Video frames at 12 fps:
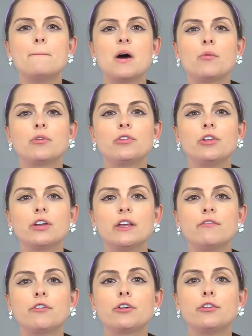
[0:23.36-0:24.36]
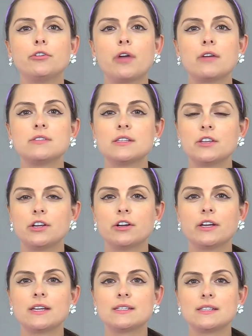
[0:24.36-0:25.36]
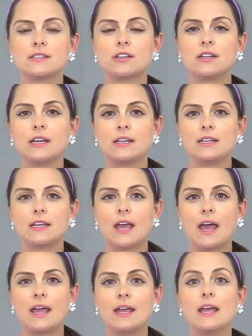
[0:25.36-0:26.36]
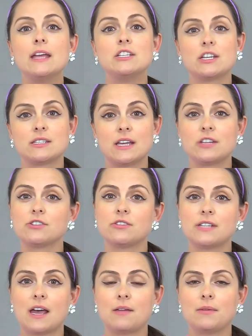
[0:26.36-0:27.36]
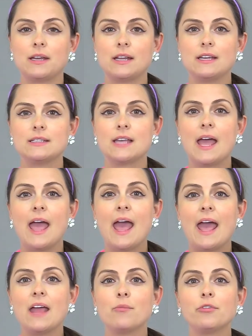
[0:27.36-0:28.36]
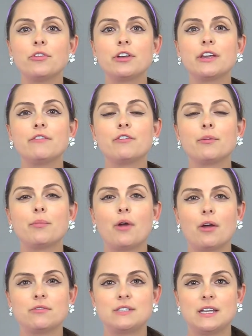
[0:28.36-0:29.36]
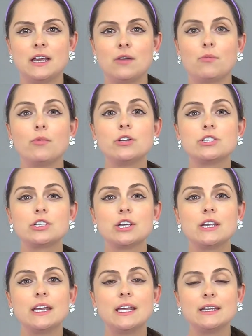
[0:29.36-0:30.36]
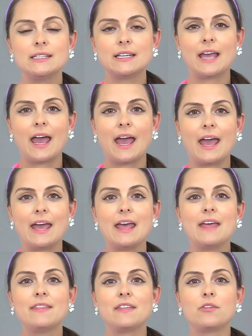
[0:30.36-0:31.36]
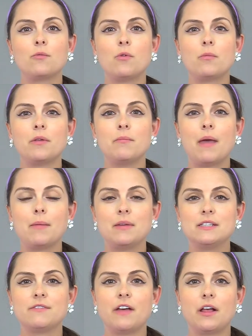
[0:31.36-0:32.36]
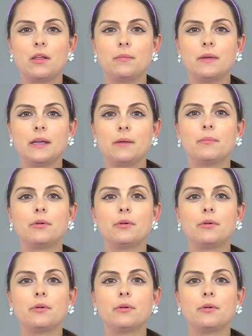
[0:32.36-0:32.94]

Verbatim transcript: But we're looking for glucose in the urine because this could indicate gestational diabetes, and we're looking for protein, which could indicate that the woman may be developing